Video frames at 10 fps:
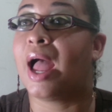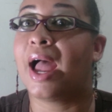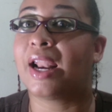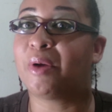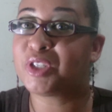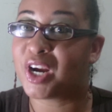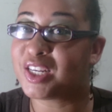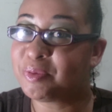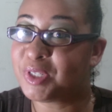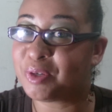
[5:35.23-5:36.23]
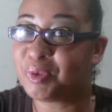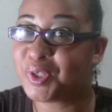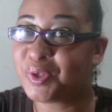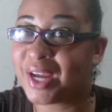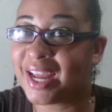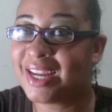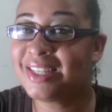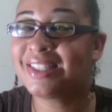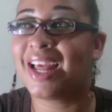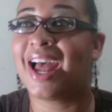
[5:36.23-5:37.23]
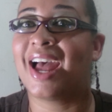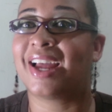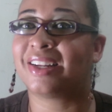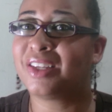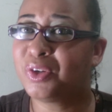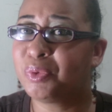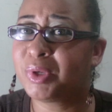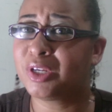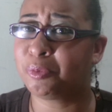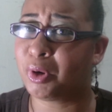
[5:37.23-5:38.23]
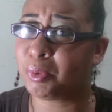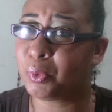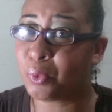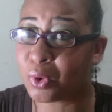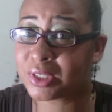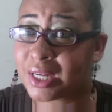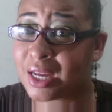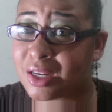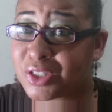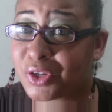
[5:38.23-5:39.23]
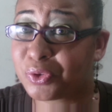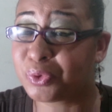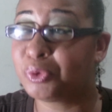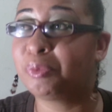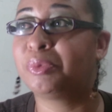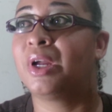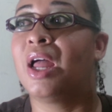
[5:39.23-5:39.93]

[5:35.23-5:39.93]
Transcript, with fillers: and i will try to meet up with you guys and you know we could probably walk together as a group